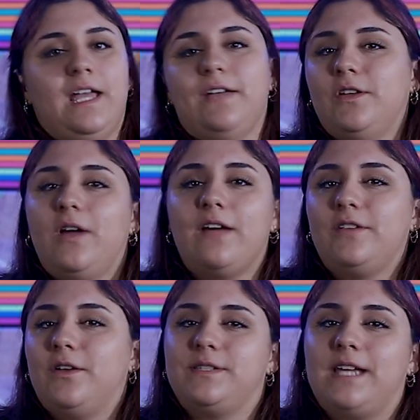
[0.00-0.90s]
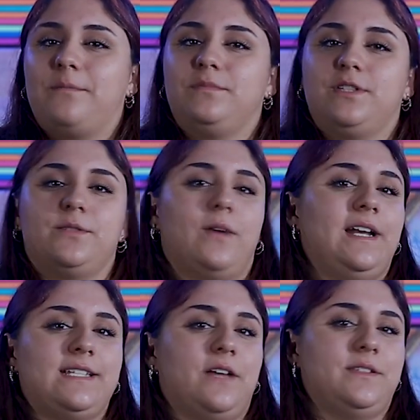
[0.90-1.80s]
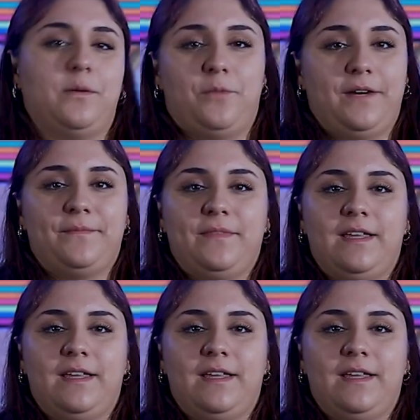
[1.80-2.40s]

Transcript: If you don't have a notes app, just write it down somewhere.